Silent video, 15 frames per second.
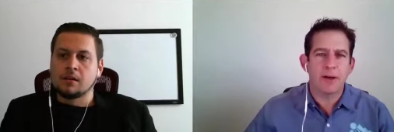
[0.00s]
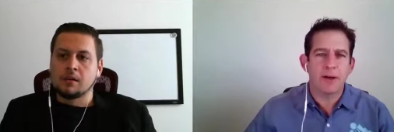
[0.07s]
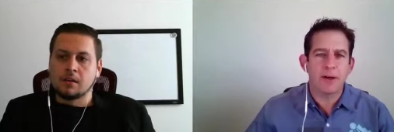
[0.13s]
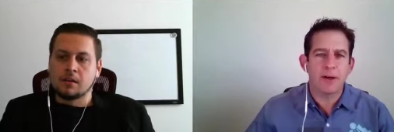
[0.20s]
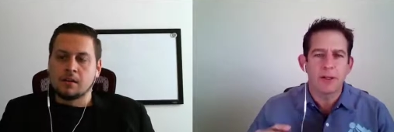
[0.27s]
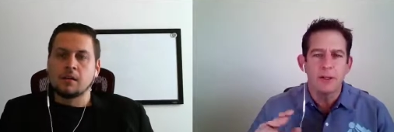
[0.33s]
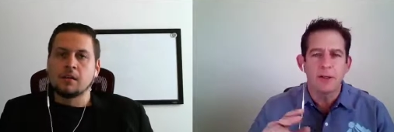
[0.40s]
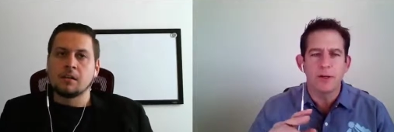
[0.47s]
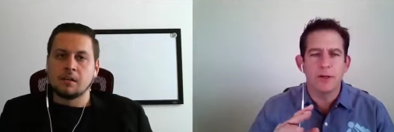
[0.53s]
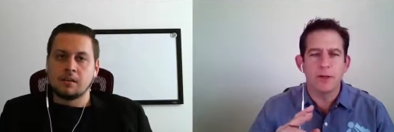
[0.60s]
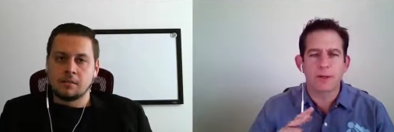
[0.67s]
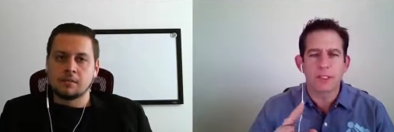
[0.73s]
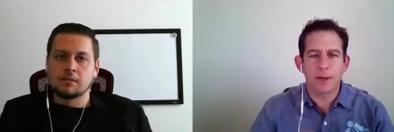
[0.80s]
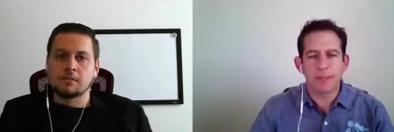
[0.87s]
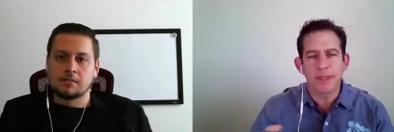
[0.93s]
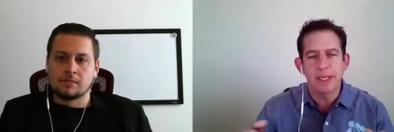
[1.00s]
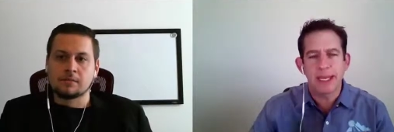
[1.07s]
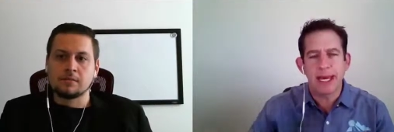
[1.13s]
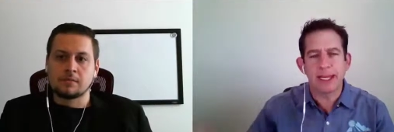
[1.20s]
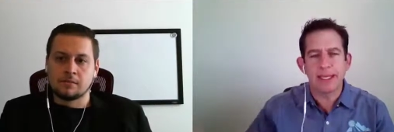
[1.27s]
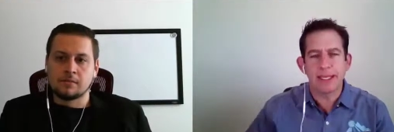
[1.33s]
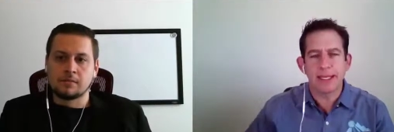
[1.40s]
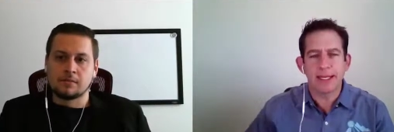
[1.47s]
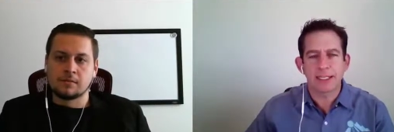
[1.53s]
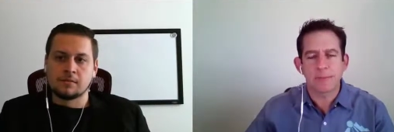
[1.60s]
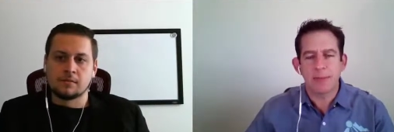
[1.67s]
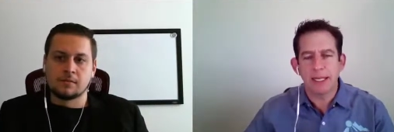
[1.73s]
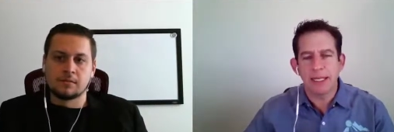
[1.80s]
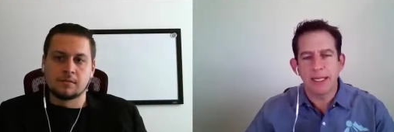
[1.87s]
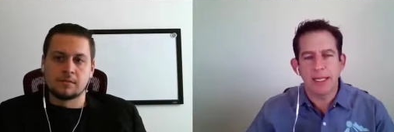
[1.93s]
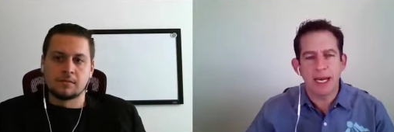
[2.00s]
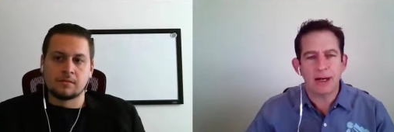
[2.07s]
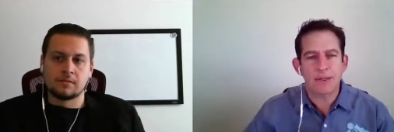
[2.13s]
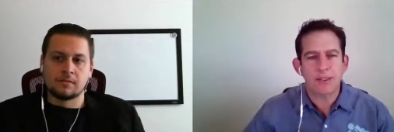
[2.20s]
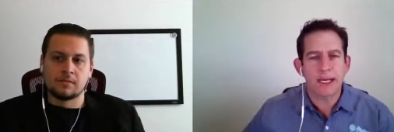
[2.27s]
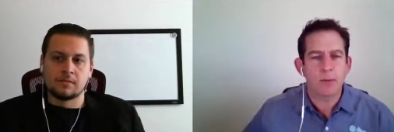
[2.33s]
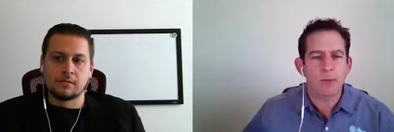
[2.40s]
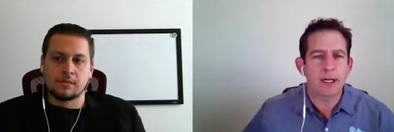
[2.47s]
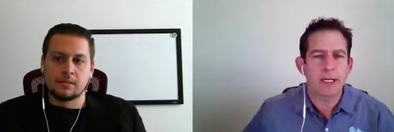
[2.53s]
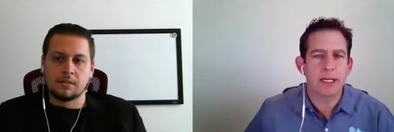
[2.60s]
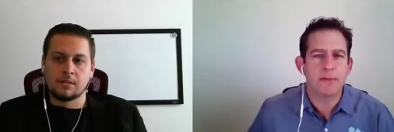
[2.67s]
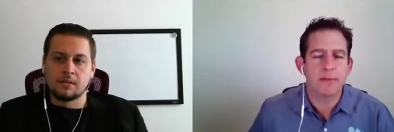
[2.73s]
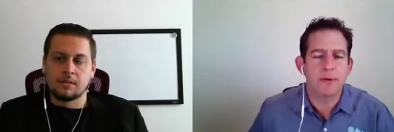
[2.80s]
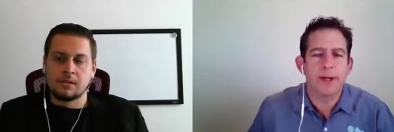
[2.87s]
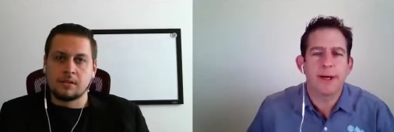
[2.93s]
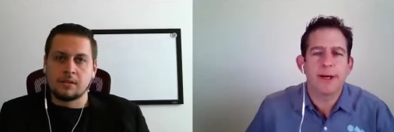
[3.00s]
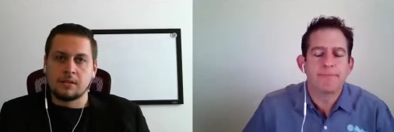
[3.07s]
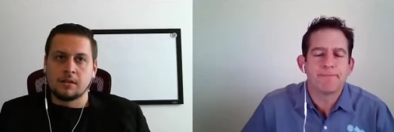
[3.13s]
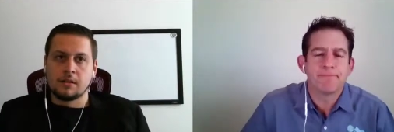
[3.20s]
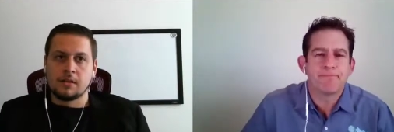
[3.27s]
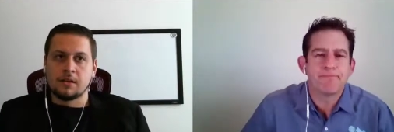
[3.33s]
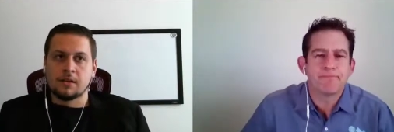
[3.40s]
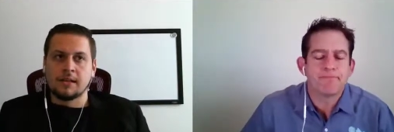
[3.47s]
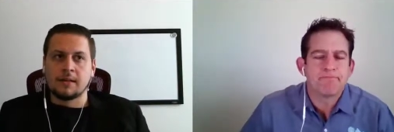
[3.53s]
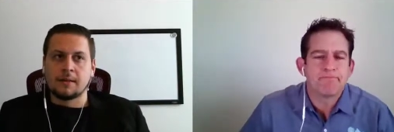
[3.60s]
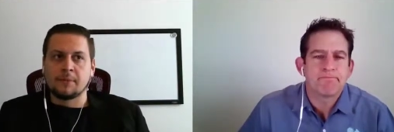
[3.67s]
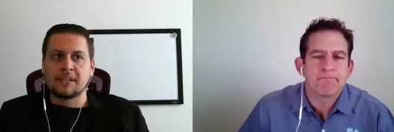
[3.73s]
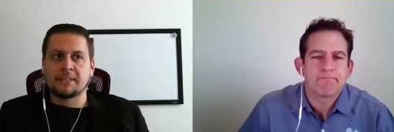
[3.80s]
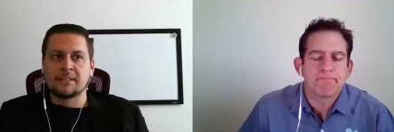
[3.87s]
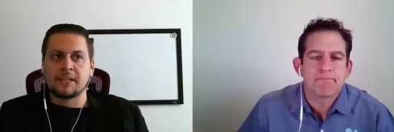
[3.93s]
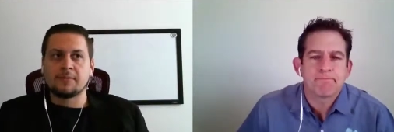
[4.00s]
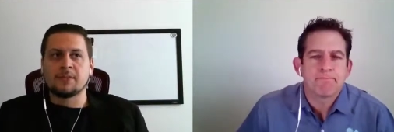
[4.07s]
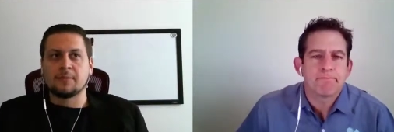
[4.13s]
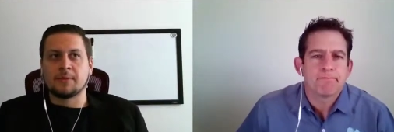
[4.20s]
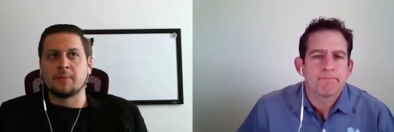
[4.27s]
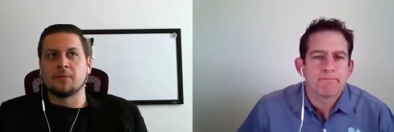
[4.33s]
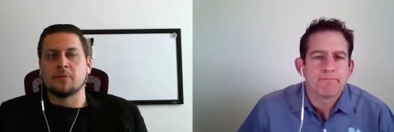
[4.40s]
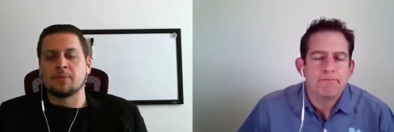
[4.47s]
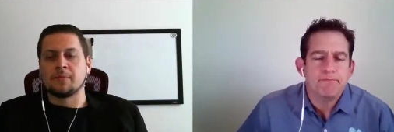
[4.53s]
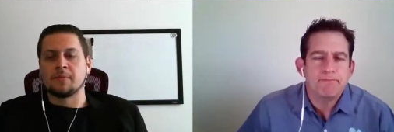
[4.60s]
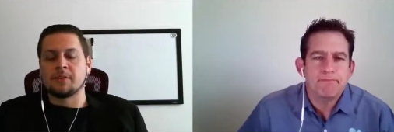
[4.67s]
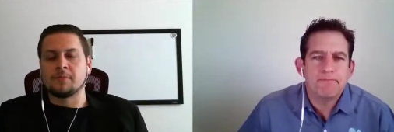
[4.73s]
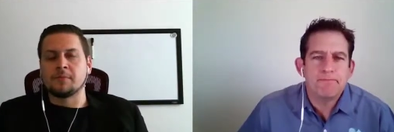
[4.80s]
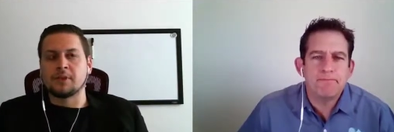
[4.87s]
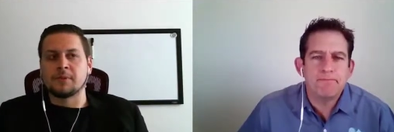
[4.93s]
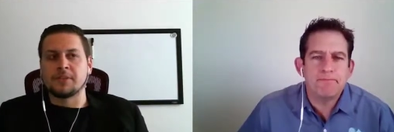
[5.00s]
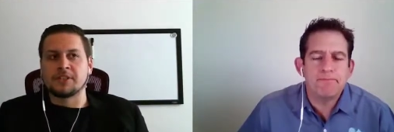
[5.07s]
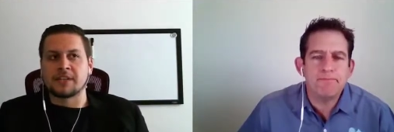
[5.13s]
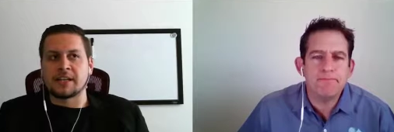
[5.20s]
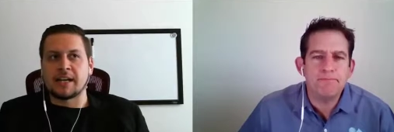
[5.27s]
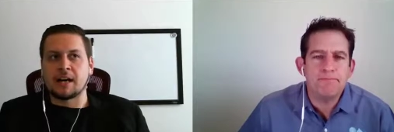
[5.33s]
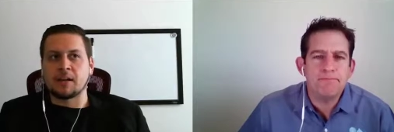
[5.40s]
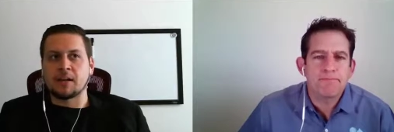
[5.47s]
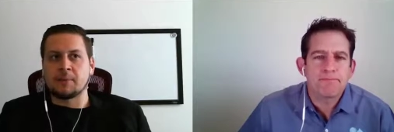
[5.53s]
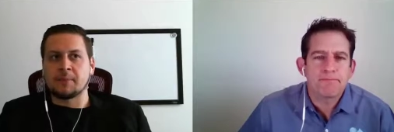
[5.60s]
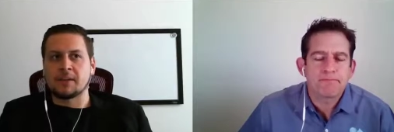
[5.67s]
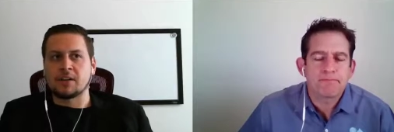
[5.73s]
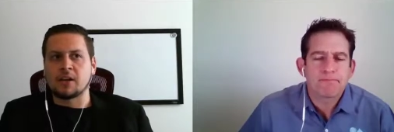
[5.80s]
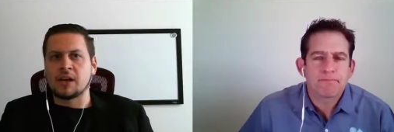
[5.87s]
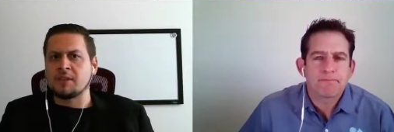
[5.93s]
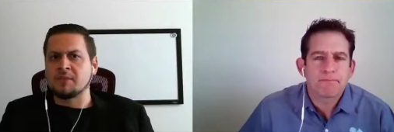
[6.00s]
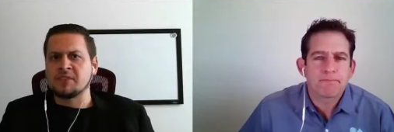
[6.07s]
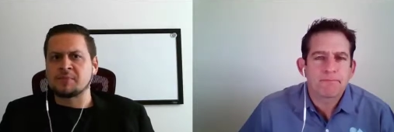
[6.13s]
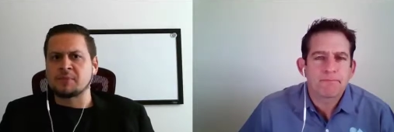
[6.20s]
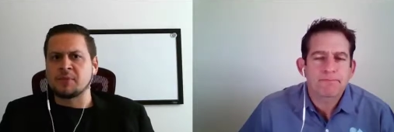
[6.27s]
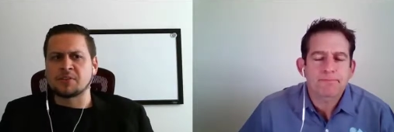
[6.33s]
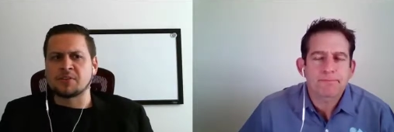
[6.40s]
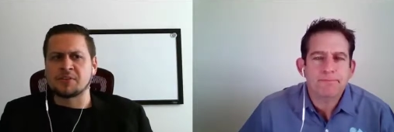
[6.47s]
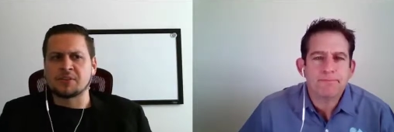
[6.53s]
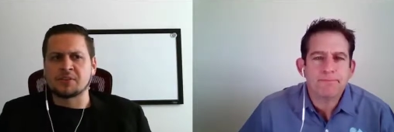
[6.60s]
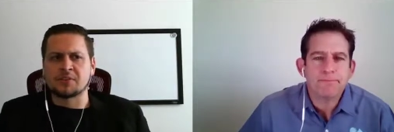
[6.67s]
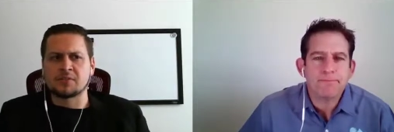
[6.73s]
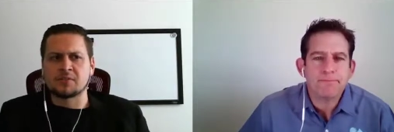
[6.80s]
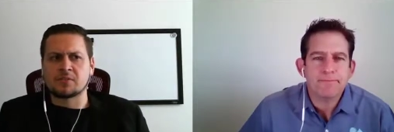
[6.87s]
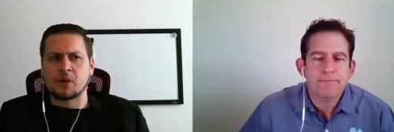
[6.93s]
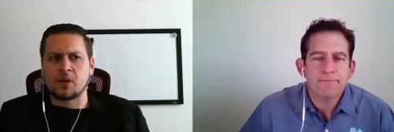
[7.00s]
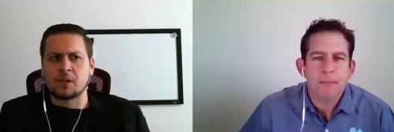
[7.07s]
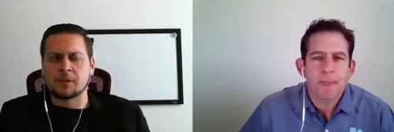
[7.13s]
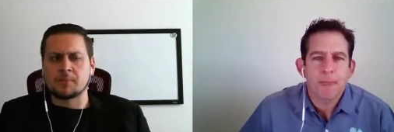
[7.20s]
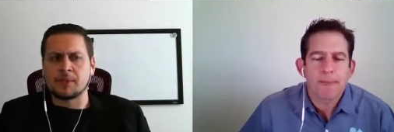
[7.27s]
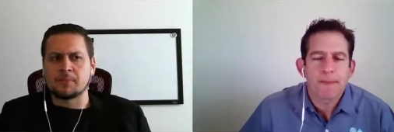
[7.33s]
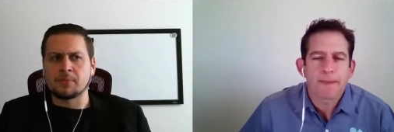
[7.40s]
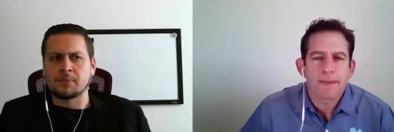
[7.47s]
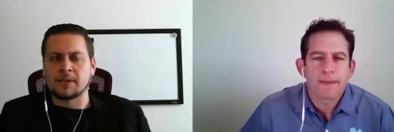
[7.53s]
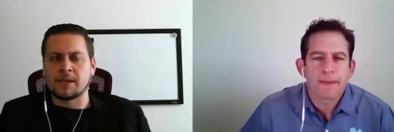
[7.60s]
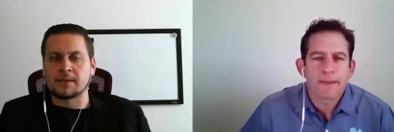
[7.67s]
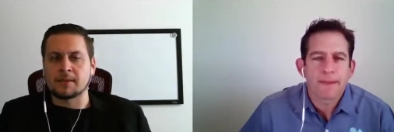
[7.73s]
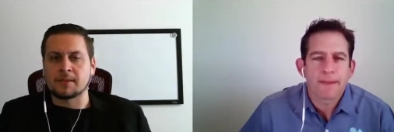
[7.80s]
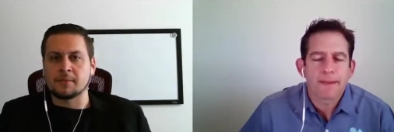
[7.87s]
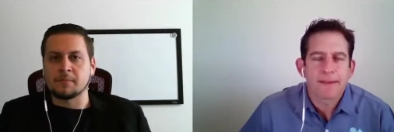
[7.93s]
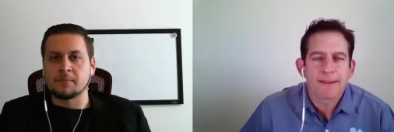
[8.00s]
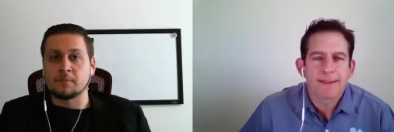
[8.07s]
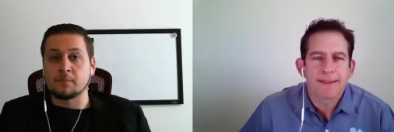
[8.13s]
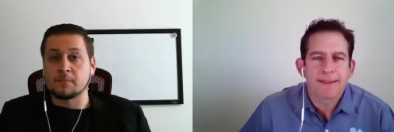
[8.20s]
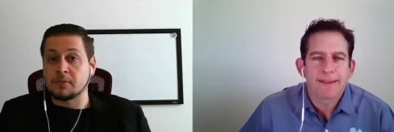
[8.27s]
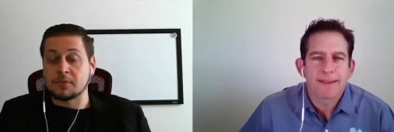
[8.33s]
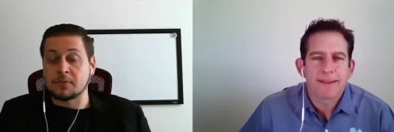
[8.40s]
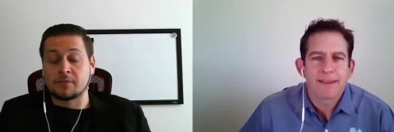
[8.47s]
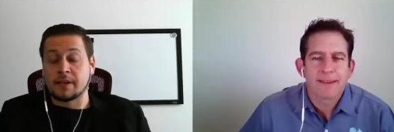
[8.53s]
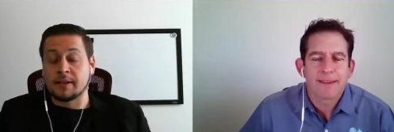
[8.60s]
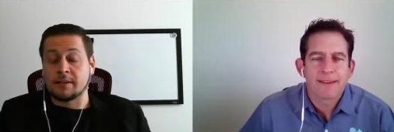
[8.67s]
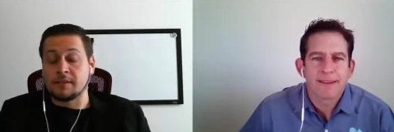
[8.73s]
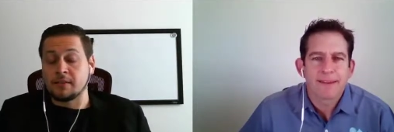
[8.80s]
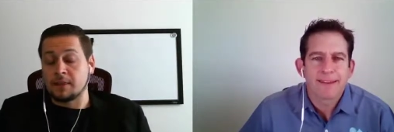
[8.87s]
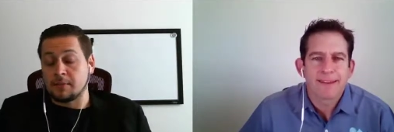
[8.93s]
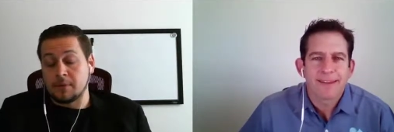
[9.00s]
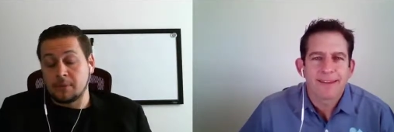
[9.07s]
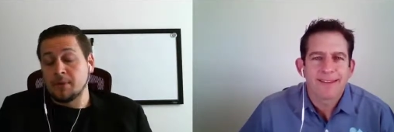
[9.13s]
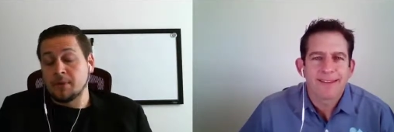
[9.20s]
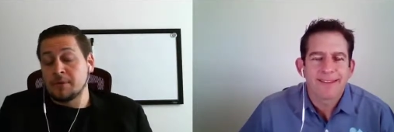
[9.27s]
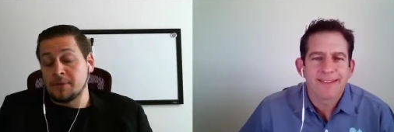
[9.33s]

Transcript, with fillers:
Speaker 1: or are you something at exp how's that working out for you
Speaker 2: yeah, I mean, it's definitely been more me, me reaching out. I mean, a lot of it's mostly just calling people, telling them straight. I'm, I'm pretty